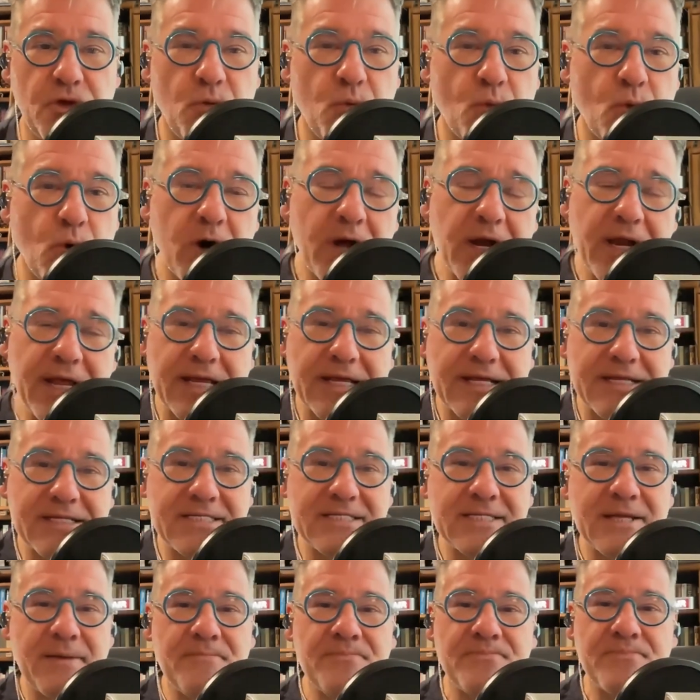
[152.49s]
One
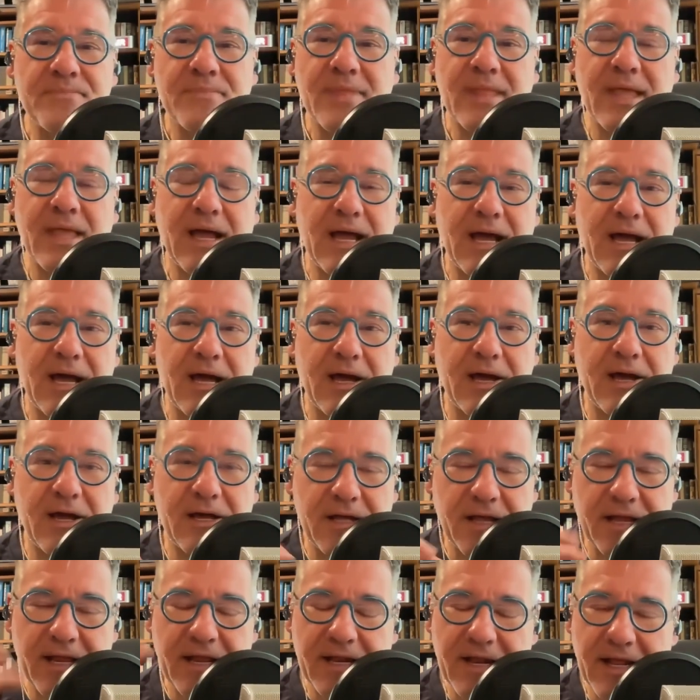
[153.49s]
is,
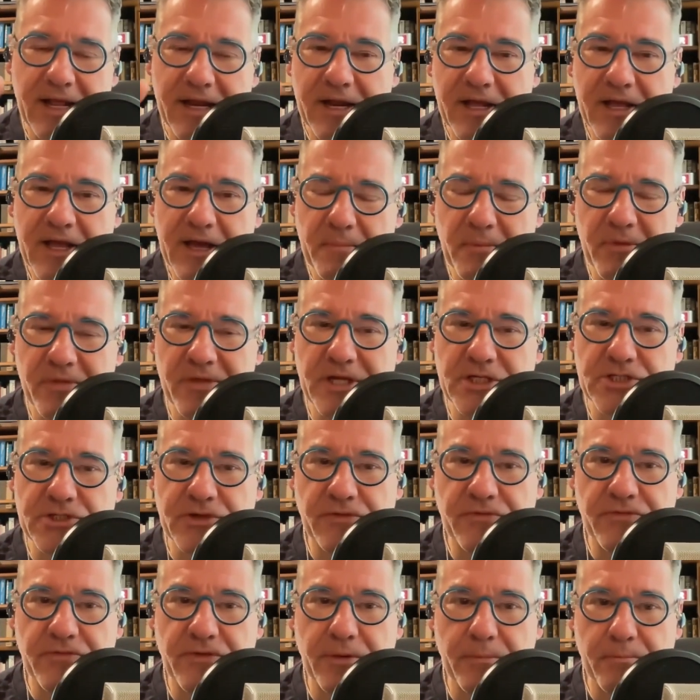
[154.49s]
and a couple of these are
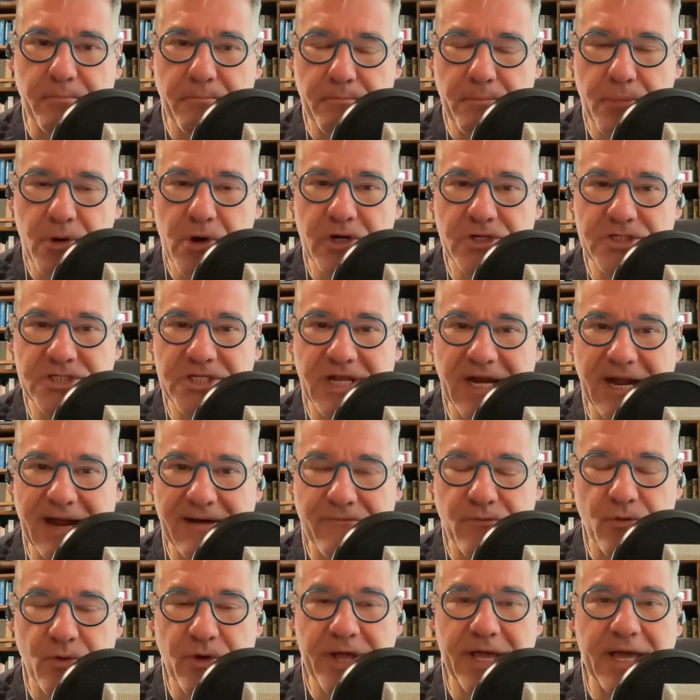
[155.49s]
from books that
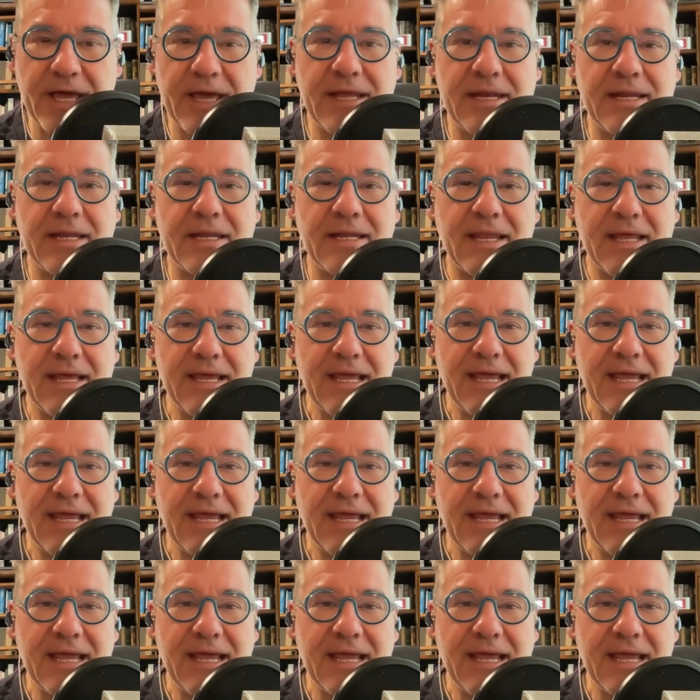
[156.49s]
I've read, and